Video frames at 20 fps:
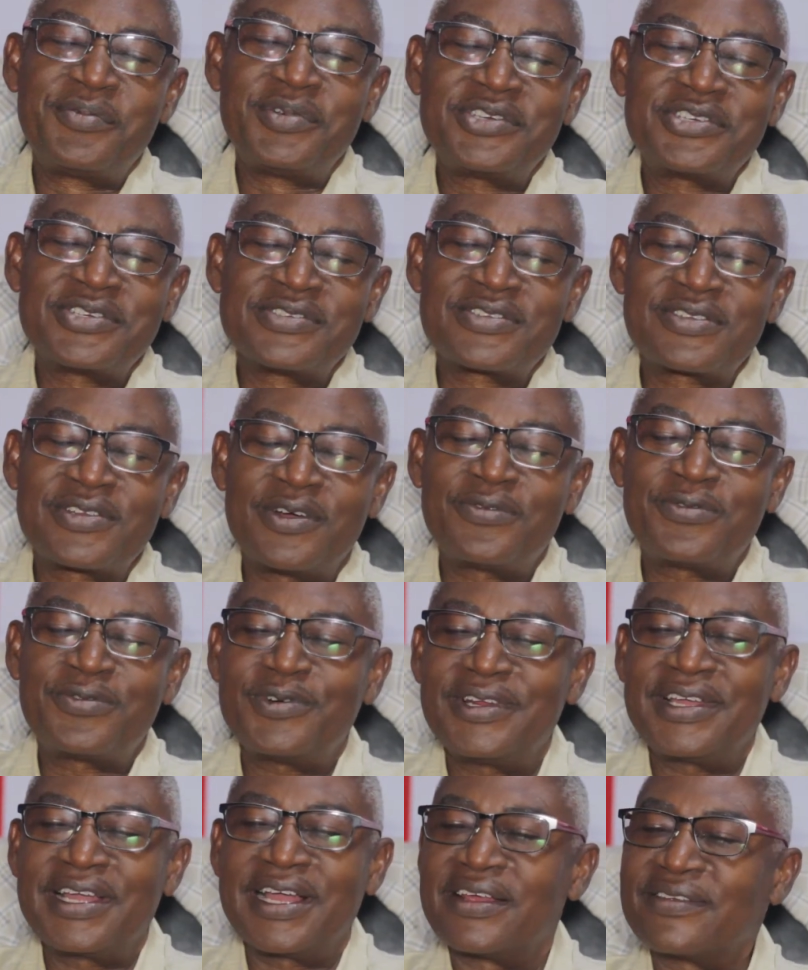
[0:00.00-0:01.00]
We should stop
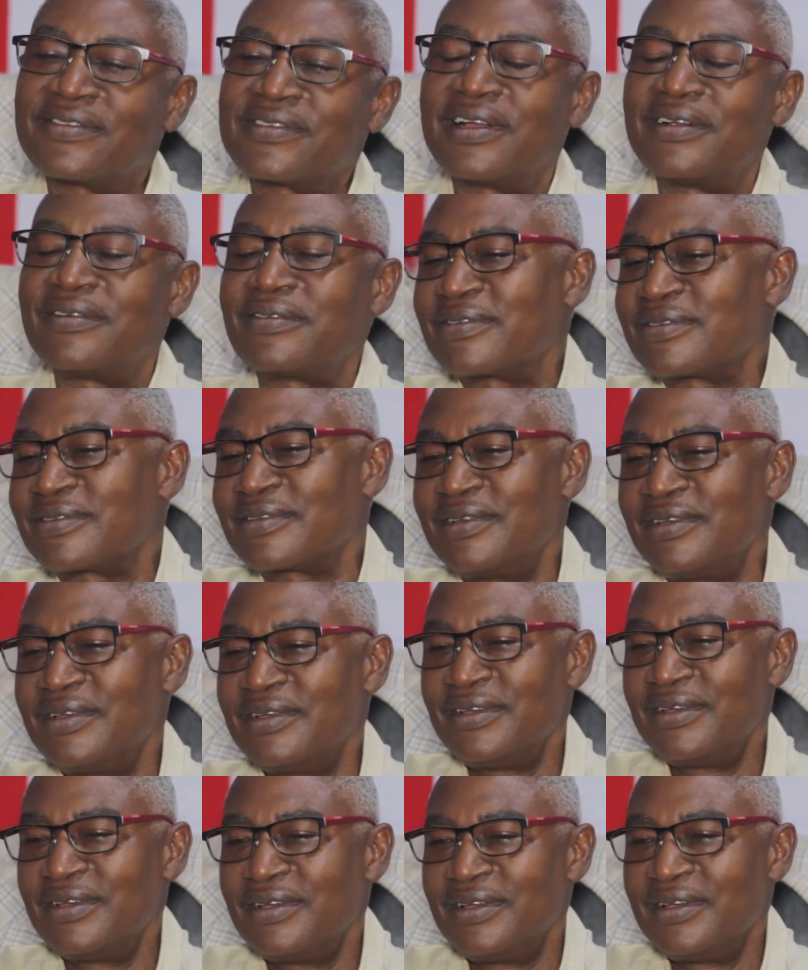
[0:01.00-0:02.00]
fooling ourselves.
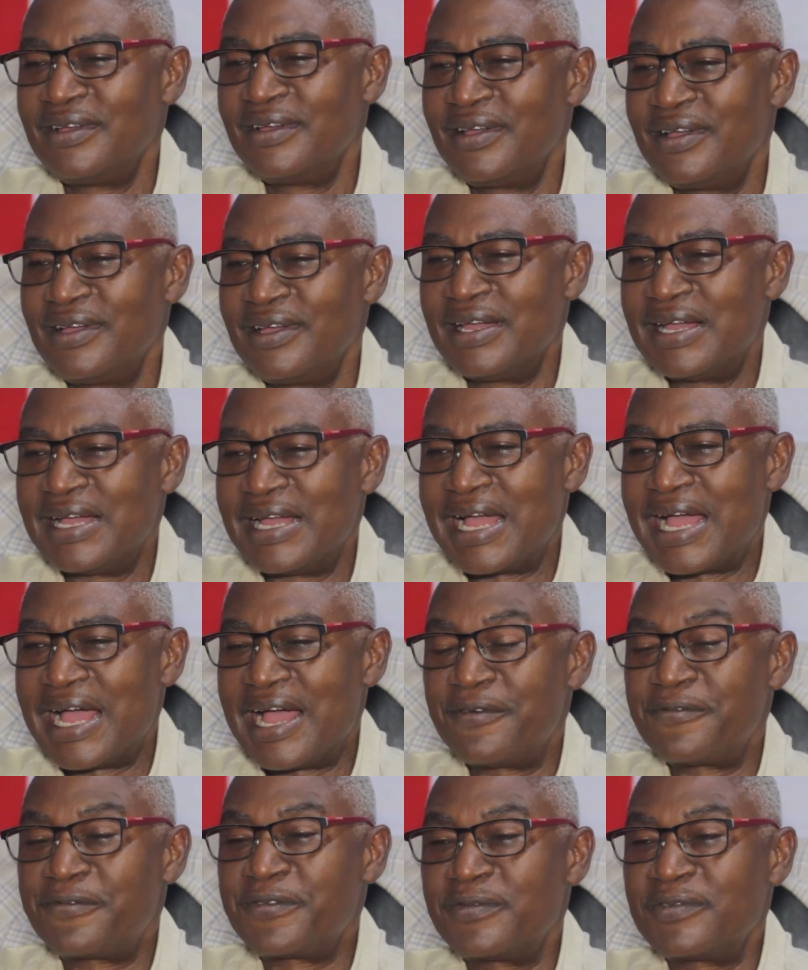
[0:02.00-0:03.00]

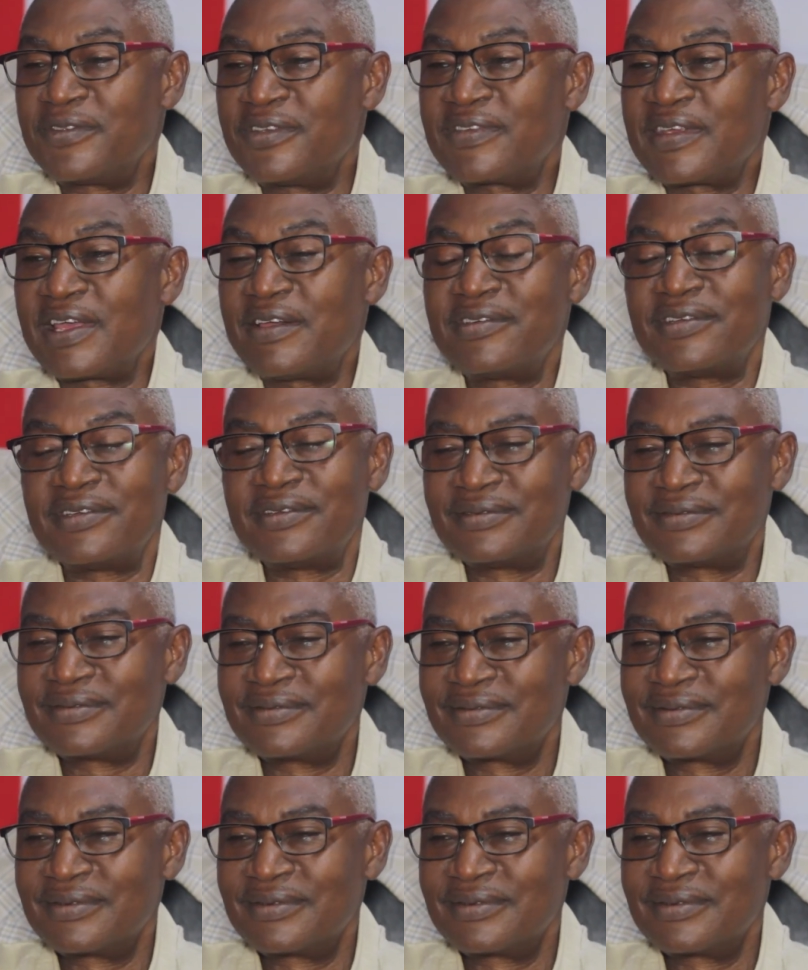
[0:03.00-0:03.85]
I'm 57.